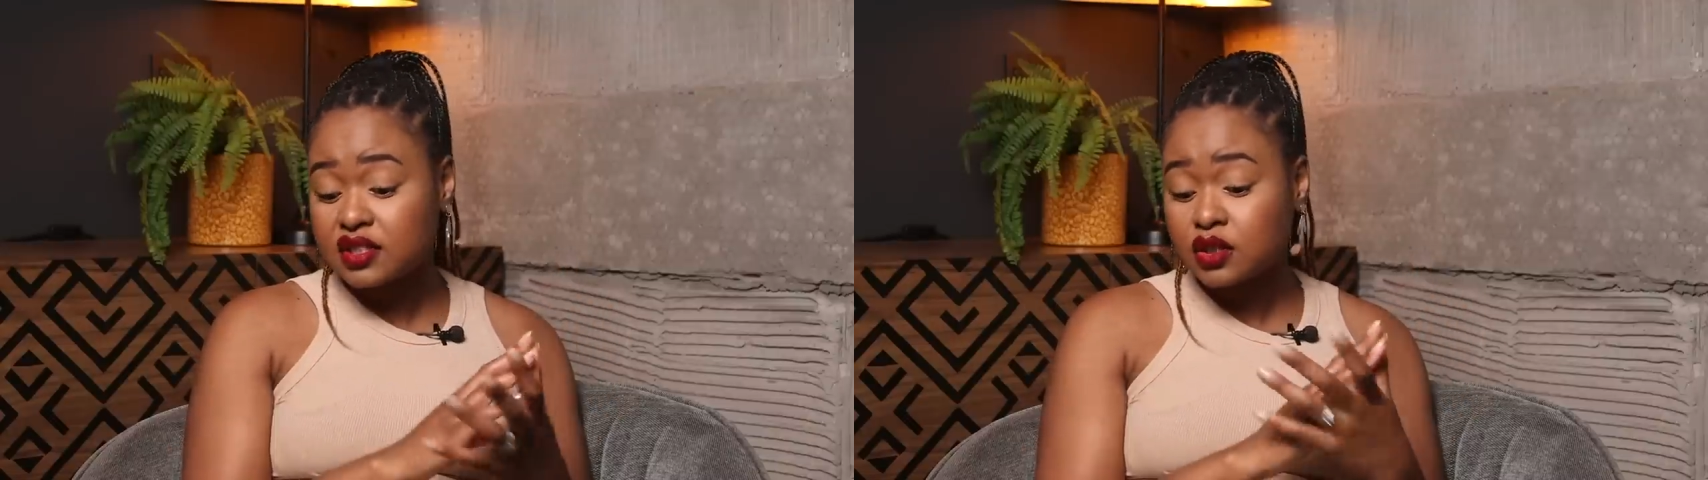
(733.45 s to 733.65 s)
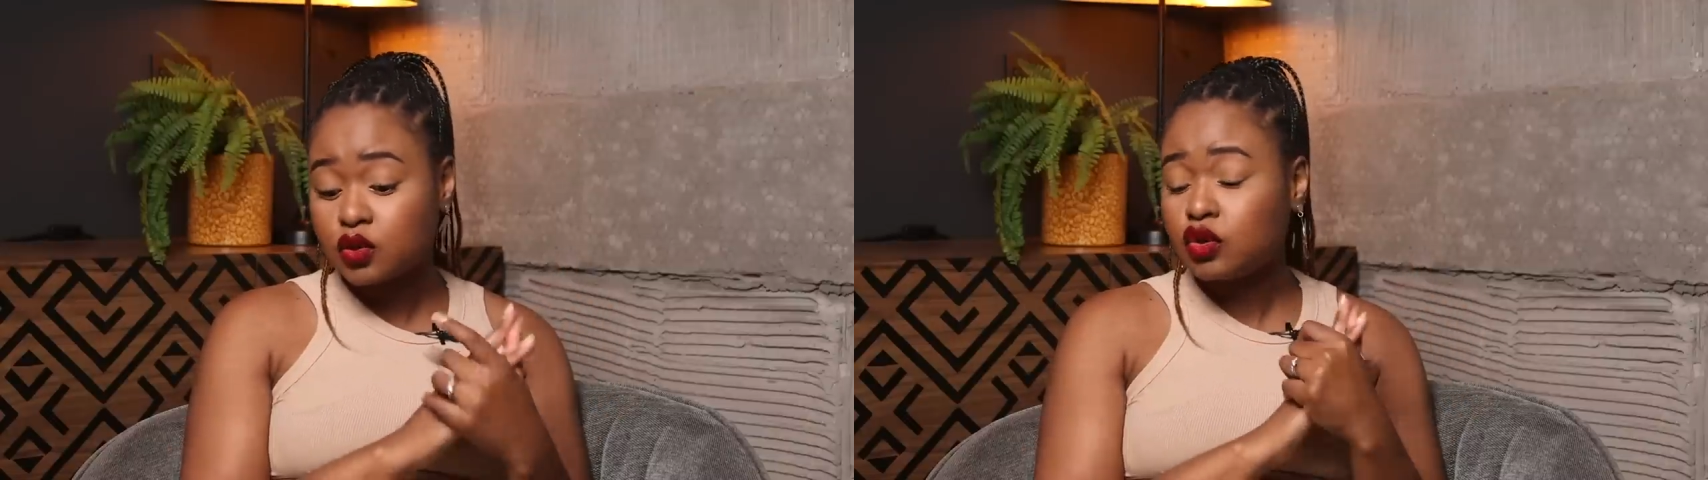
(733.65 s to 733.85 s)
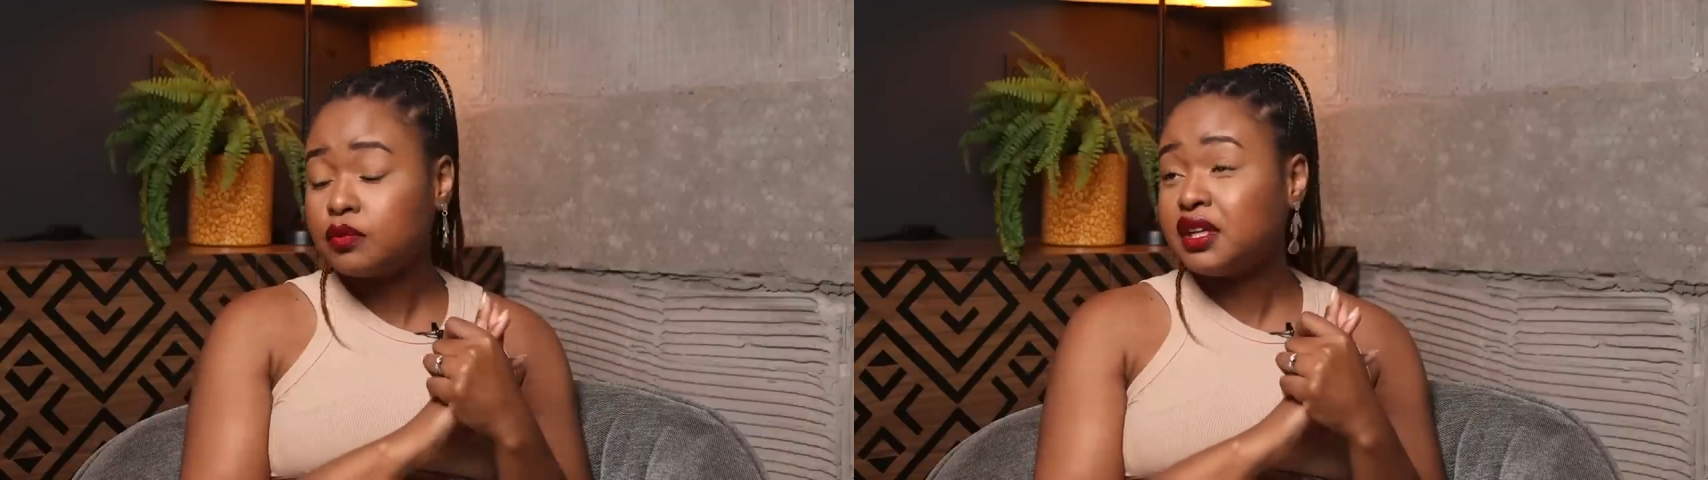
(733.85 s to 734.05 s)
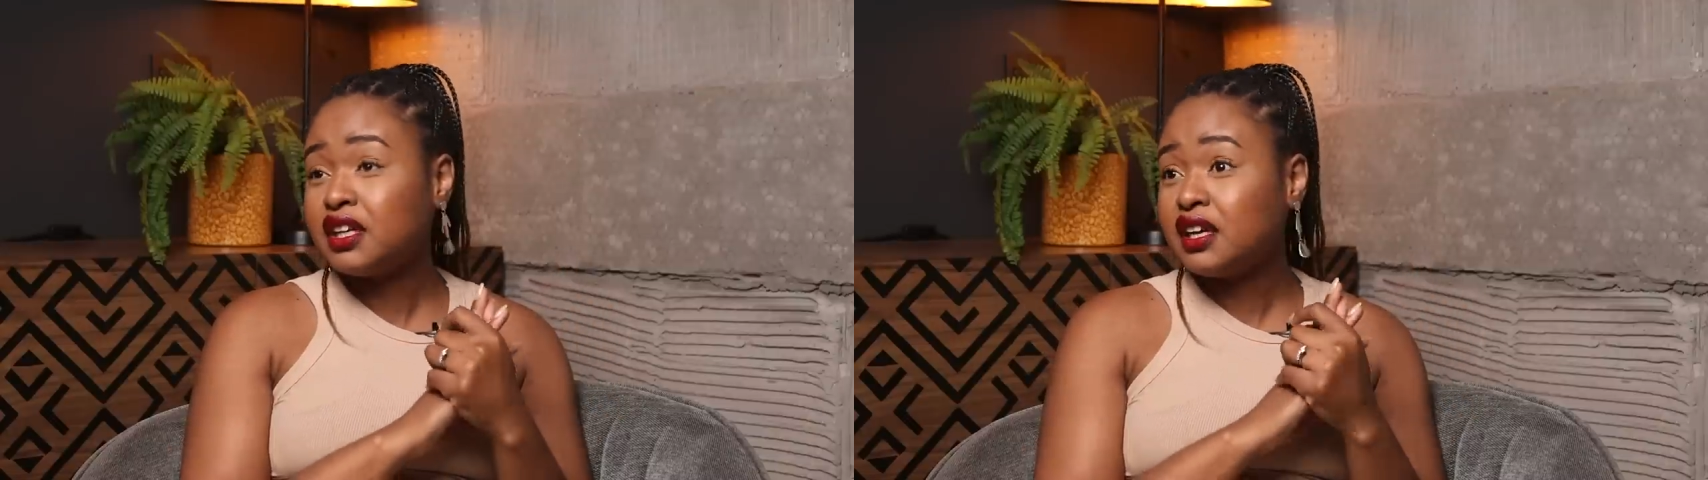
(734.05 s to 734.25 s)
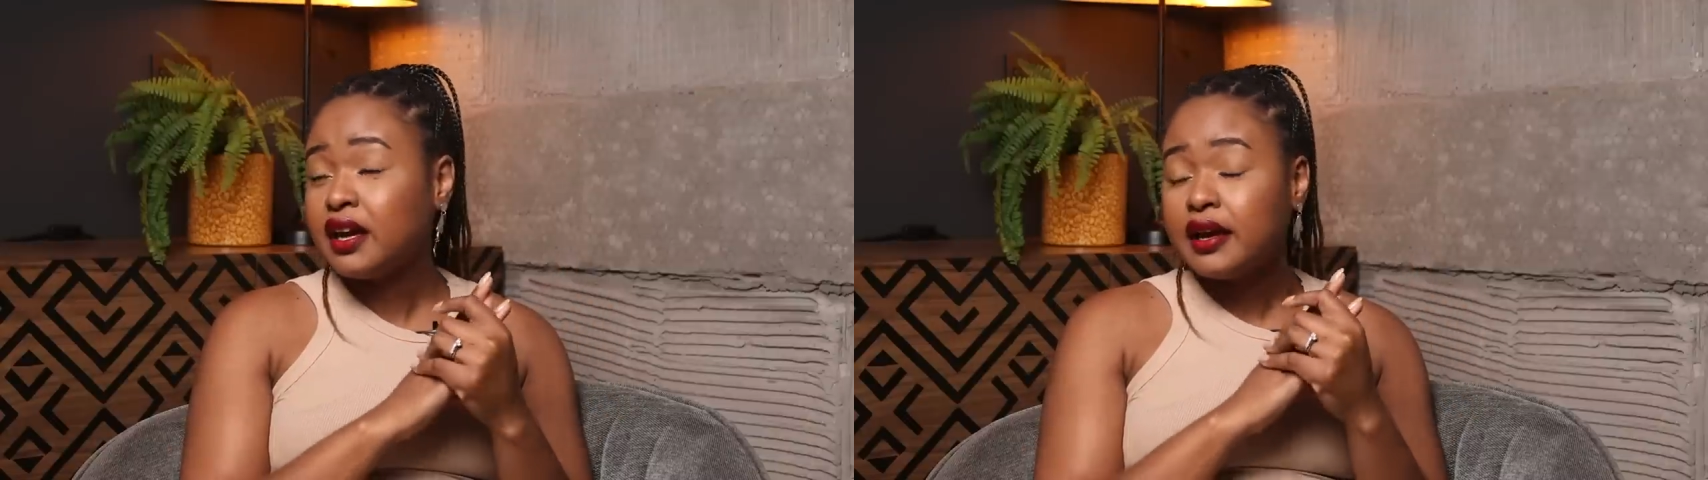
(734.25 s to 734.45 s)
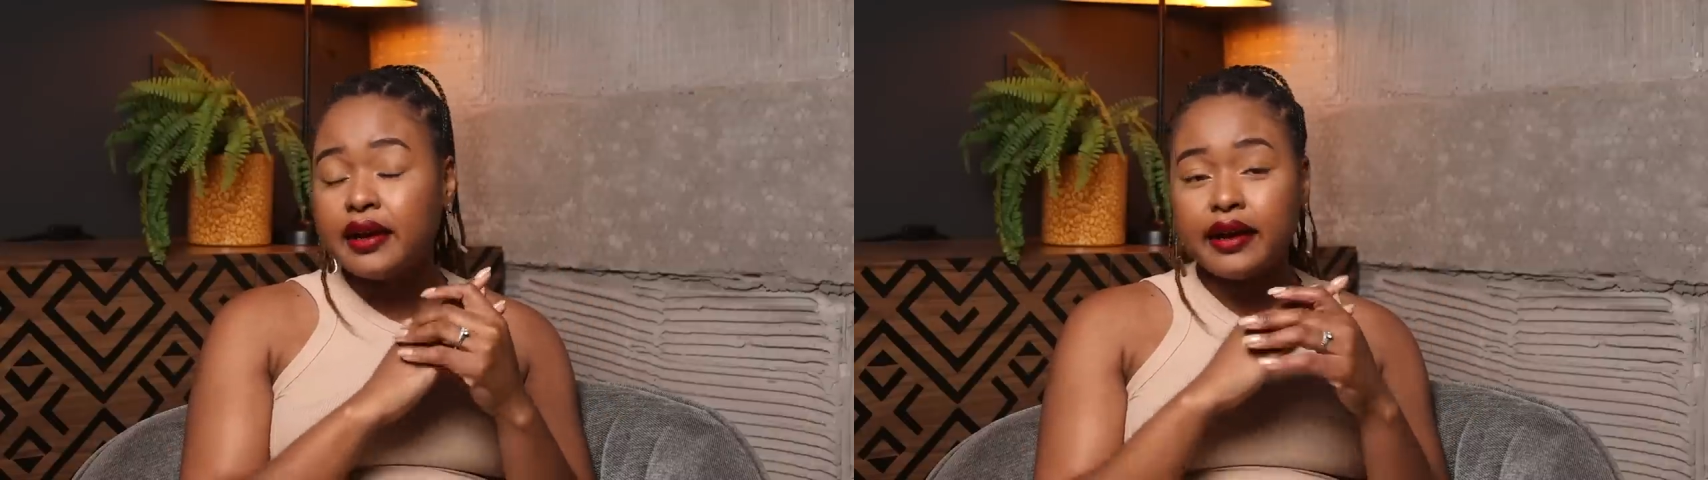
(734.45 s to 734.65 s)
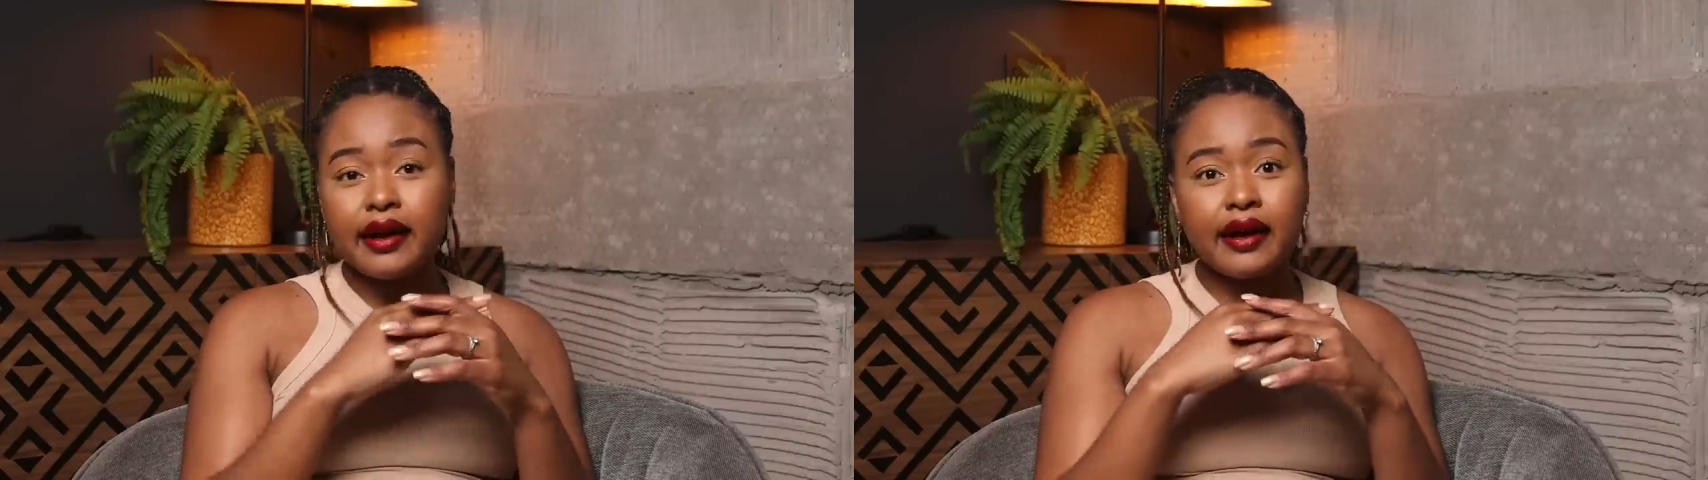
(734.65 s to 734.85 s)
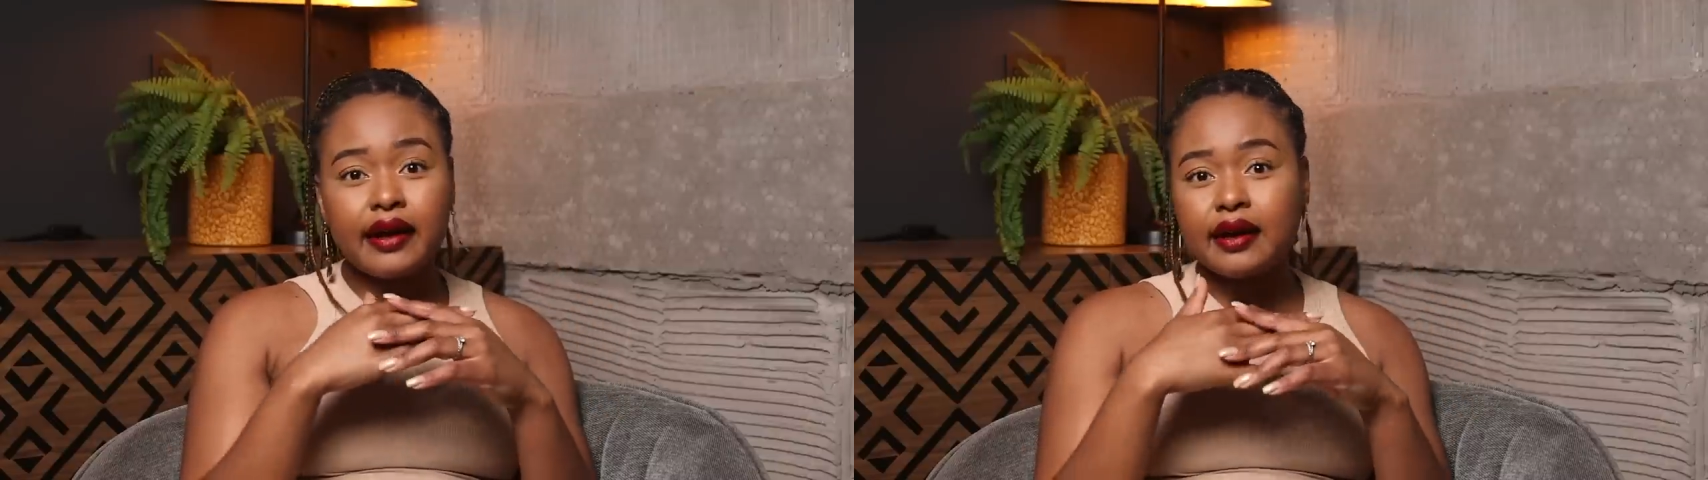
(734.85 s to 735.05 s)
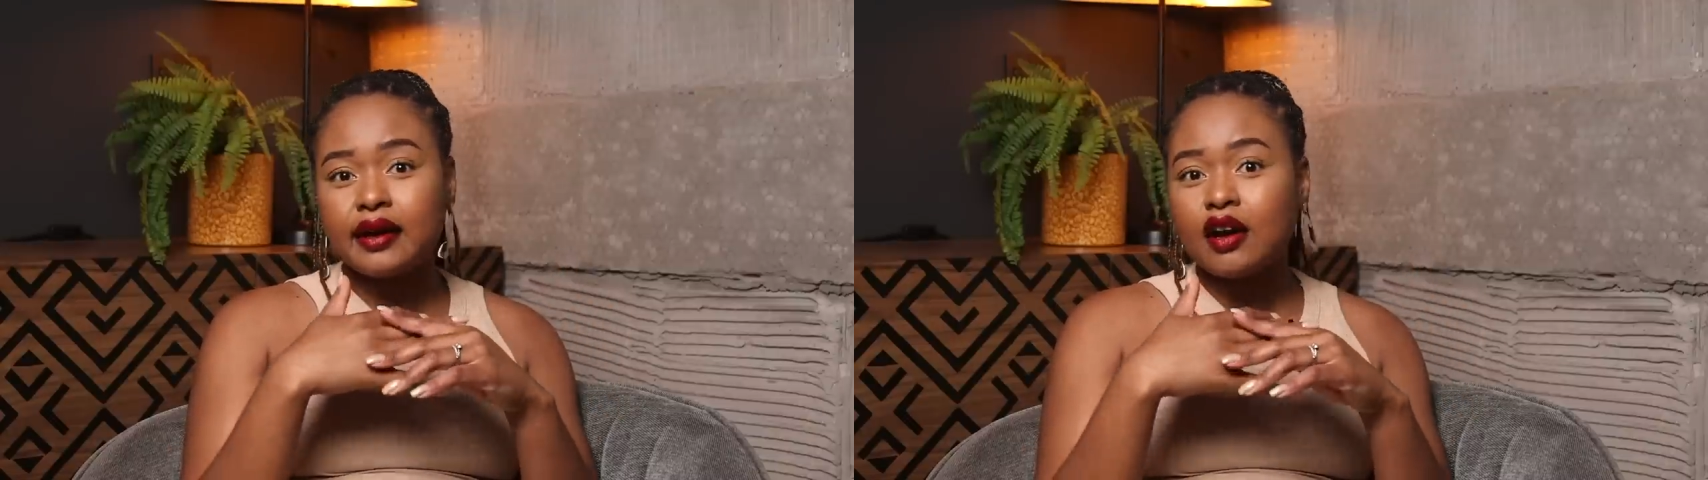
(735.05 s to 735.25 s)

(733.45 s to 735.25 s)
It could be uh,